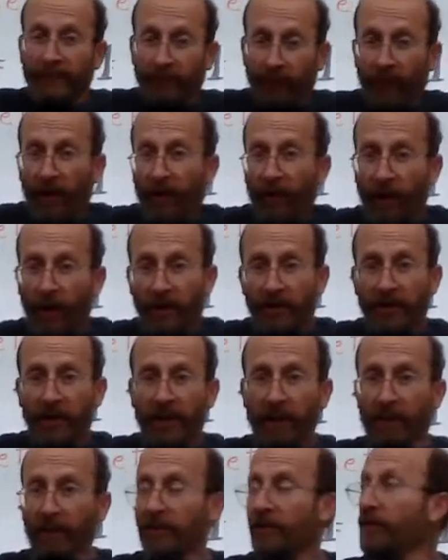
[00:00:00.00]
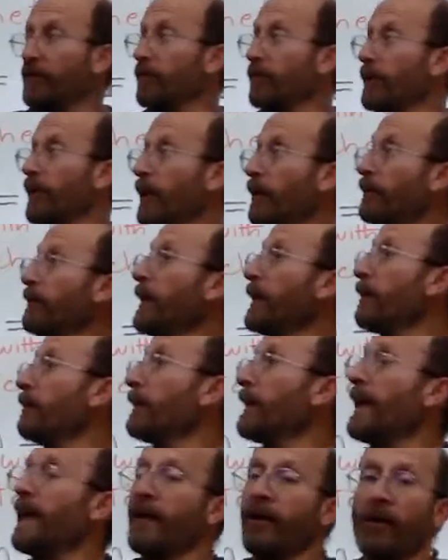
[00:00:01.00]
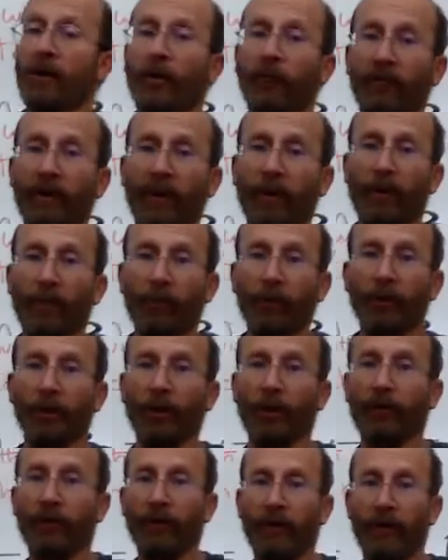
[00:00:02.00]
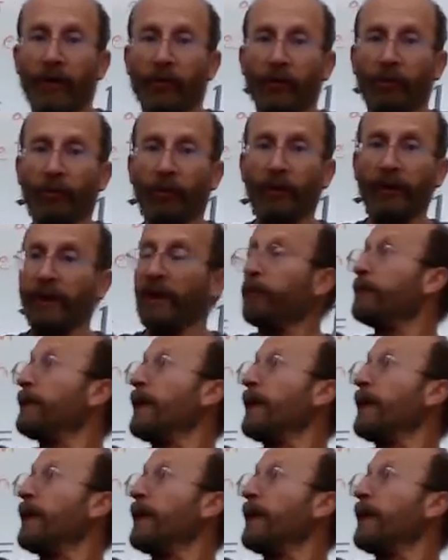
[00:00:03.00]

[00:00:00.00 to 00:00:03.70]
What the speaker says: I've already set up a system here. I've got a ladder, hopefully I won't pull it over, and there's a pulley up